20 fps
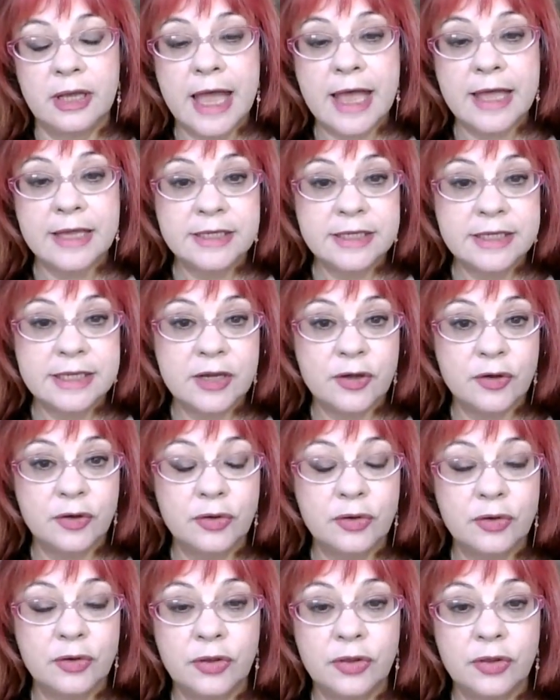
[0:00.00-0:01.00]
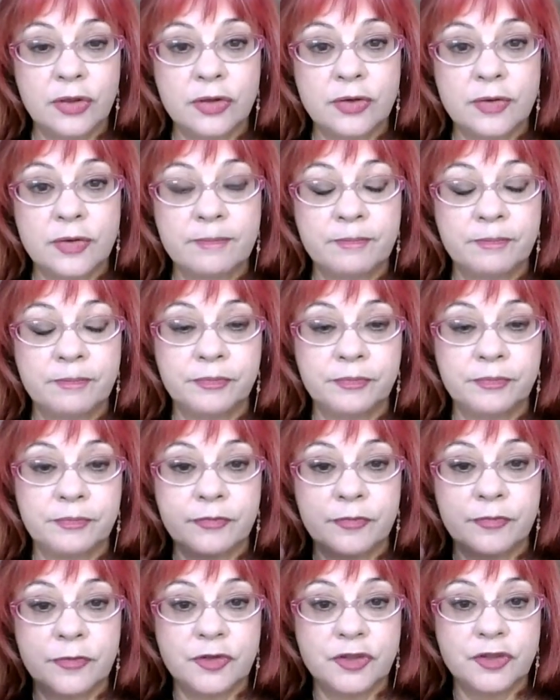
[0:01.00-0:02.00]
As the Earth
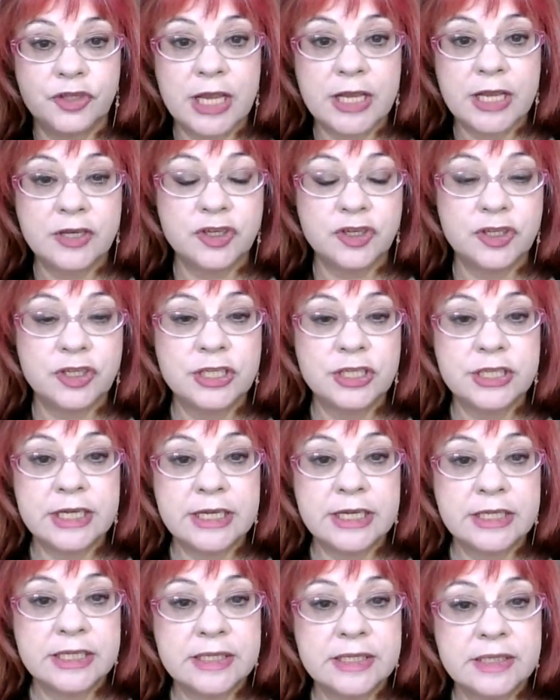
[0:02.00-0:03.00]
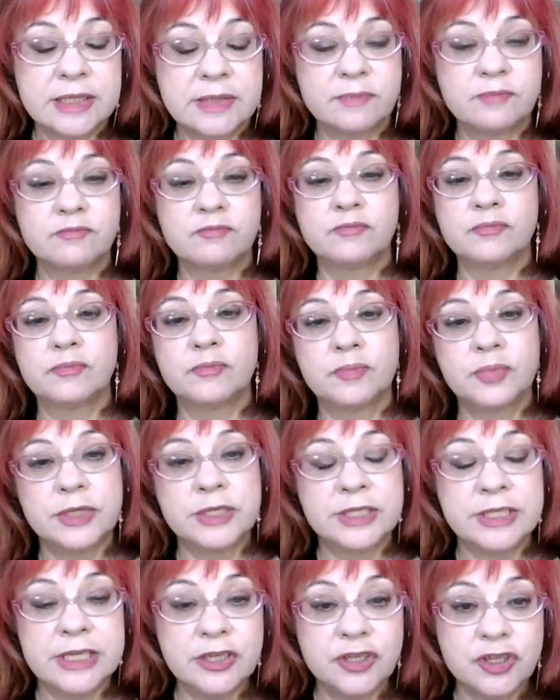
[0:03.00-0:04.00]
changes its
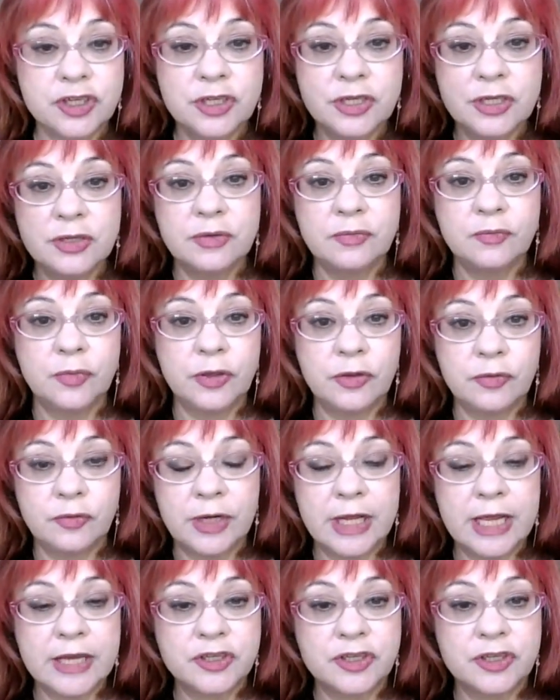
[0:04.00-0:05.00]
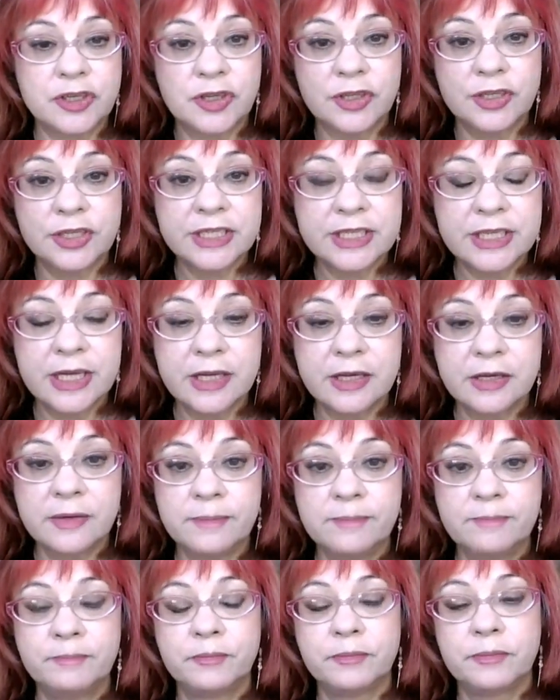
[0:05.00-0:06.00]
position with relation to the
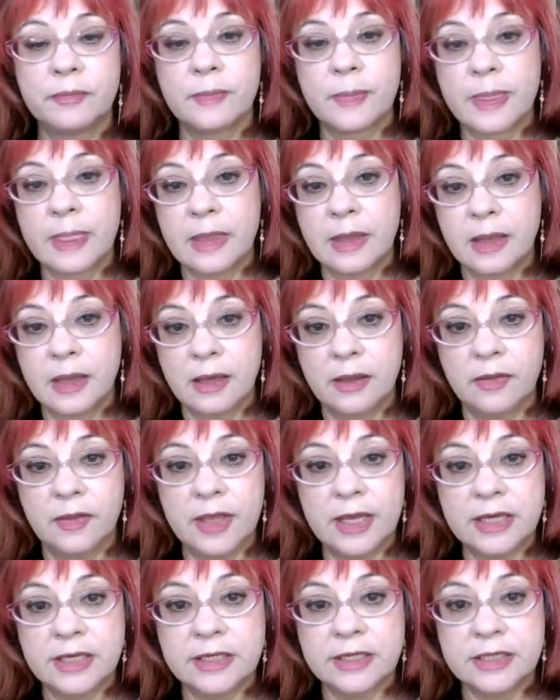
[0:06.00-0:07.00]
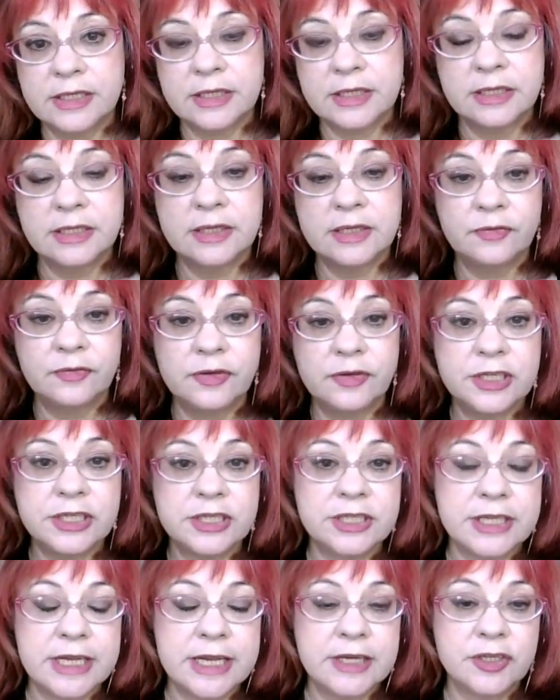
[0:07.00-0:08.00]
sun, there's a different
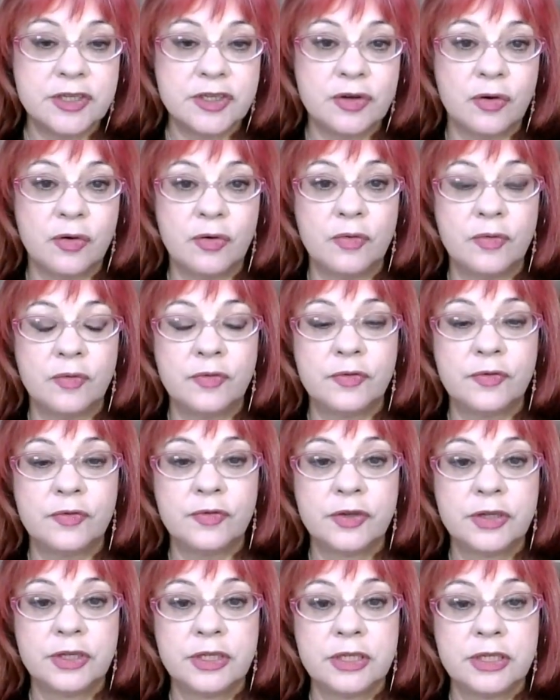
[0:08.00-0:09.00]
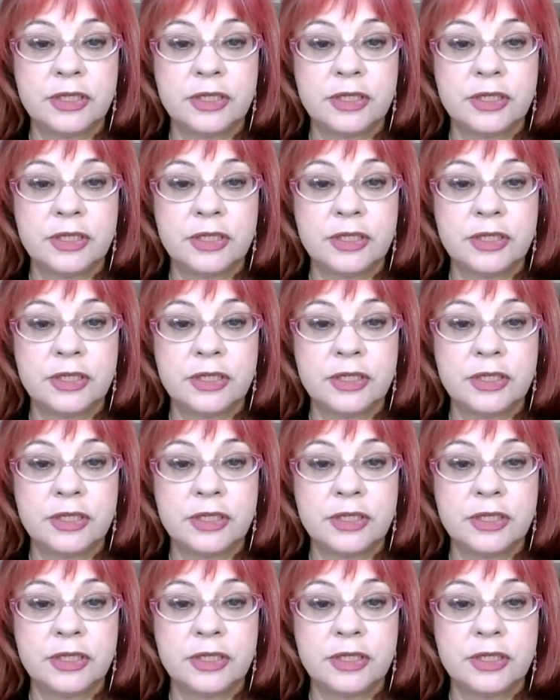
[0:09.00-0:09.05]
set of